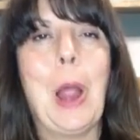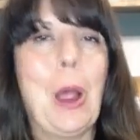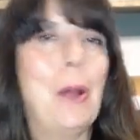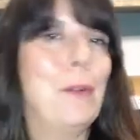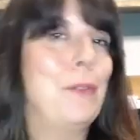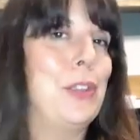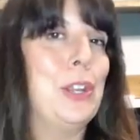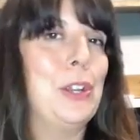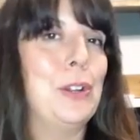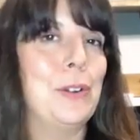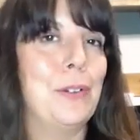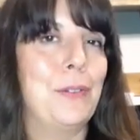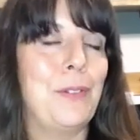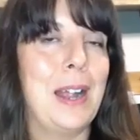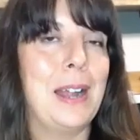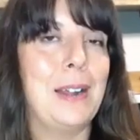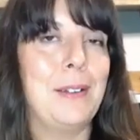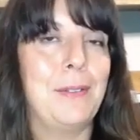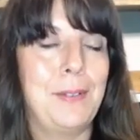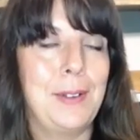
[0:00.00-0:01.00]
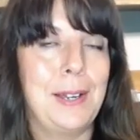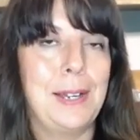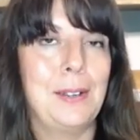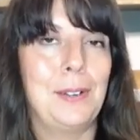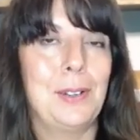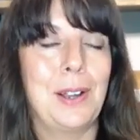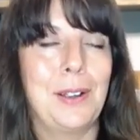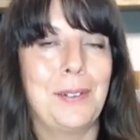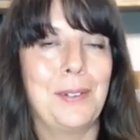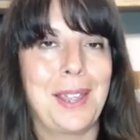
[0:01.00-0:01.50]
of the unified
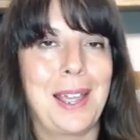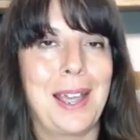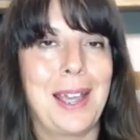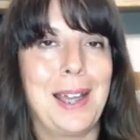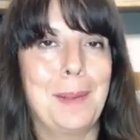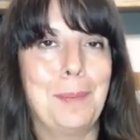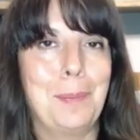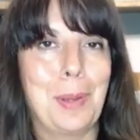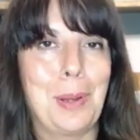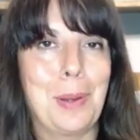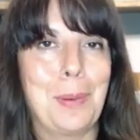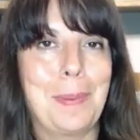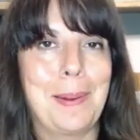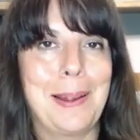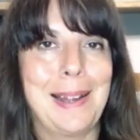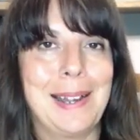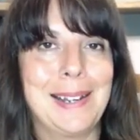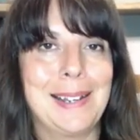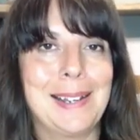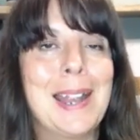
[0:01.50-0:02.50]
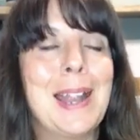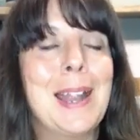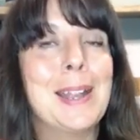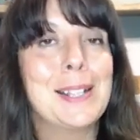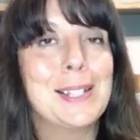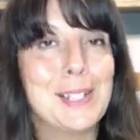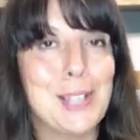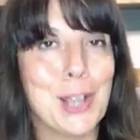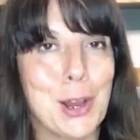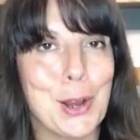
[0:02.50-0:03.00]
field of the heart blueprint.
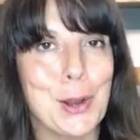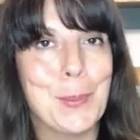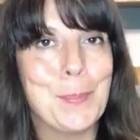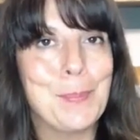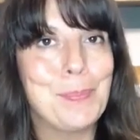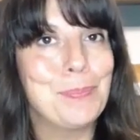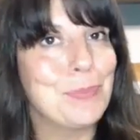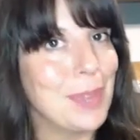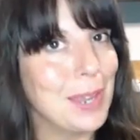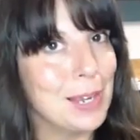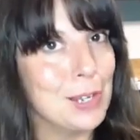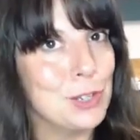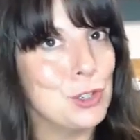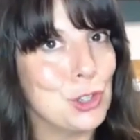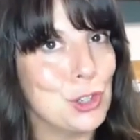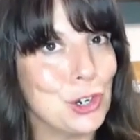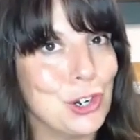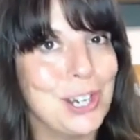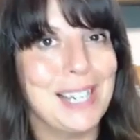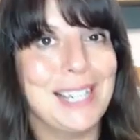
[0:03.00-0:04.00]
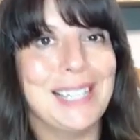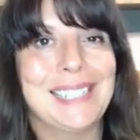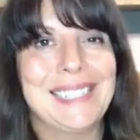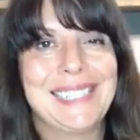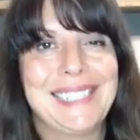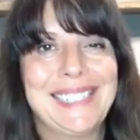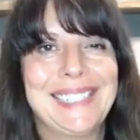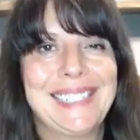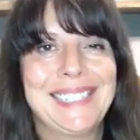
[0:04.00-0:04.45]
So enjoy.